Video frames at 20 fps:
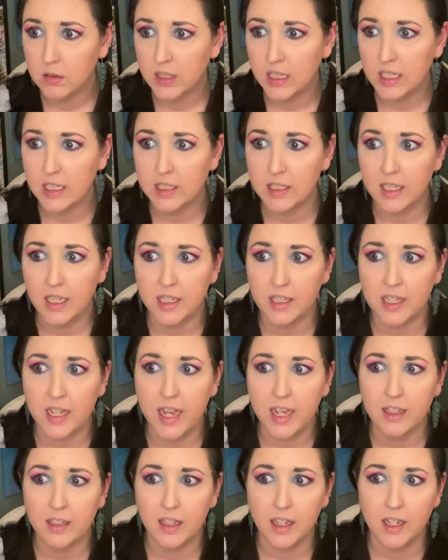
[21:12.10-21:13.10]
things like
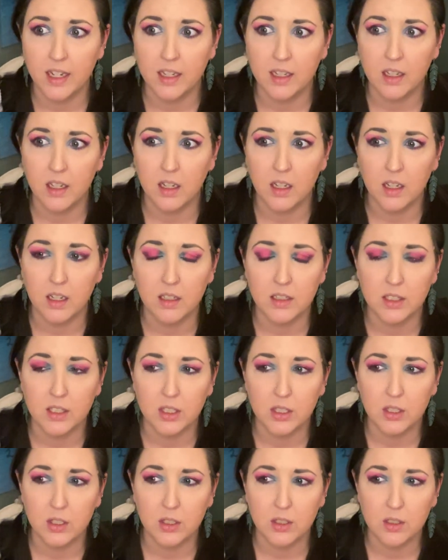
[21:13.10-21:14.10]
that, like uh,
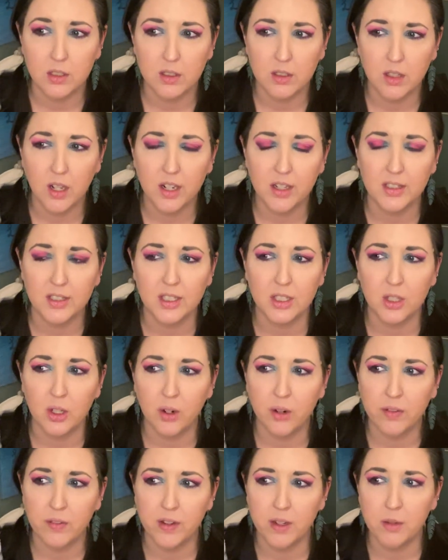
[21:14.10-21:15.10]
not a
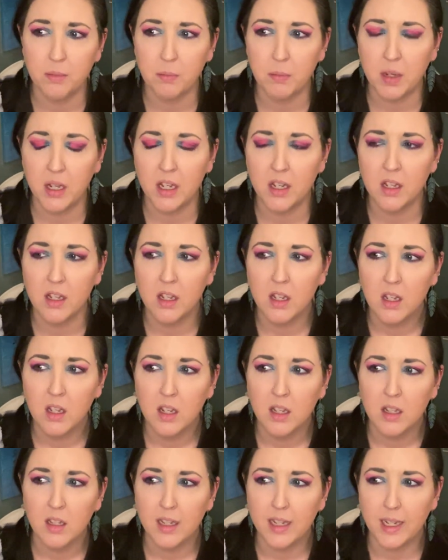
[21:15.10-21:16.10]
servant, but
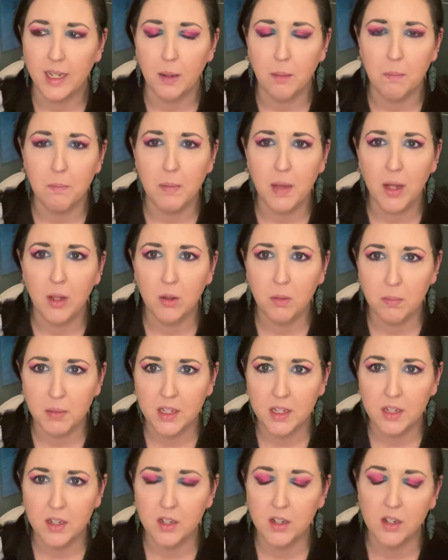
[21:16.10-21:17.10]
like a
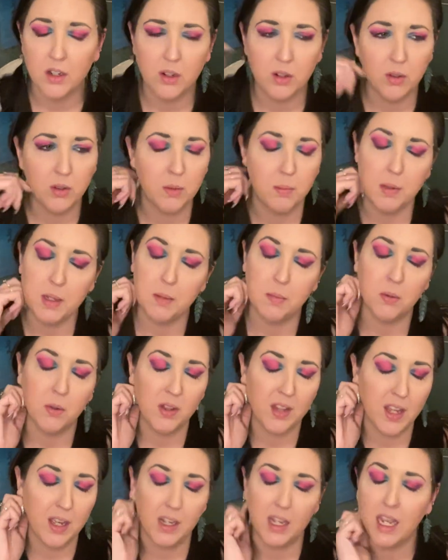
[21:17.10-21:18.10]
bellman, you know, the people
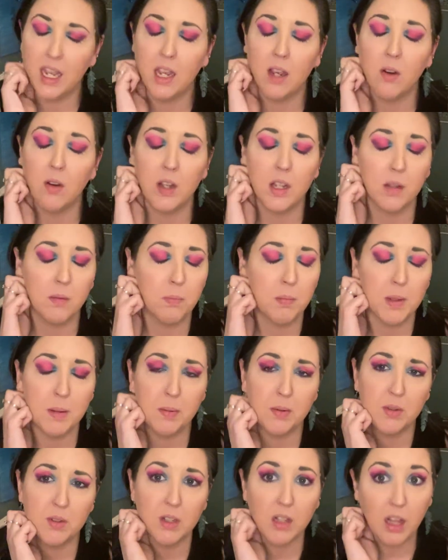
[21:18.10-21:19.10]
that carry
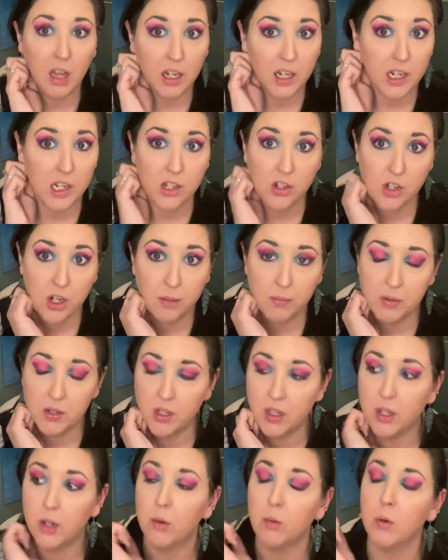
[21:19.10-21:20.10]
people's luggage up to
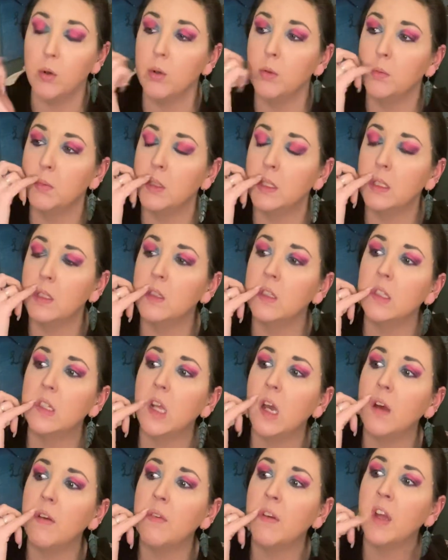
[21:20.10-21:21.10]
their rooms and
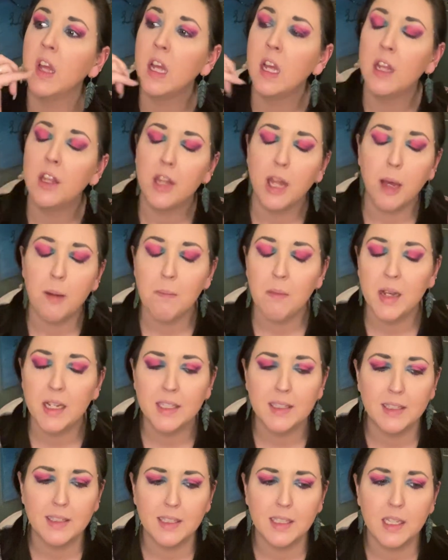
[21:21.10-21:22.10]
stuff. That
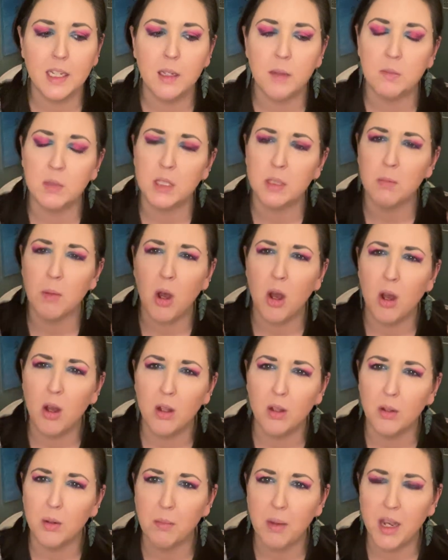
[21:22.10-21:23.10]
might seem
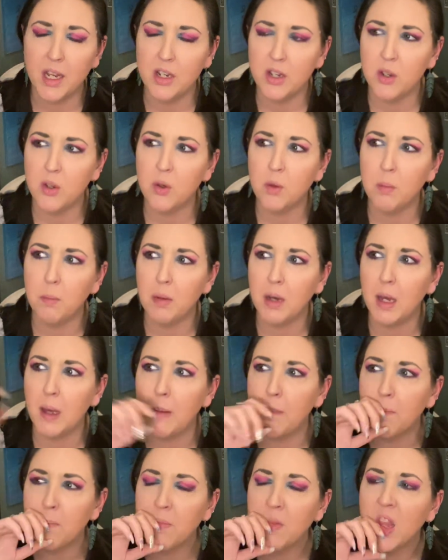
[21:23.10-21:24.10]
small or minute, but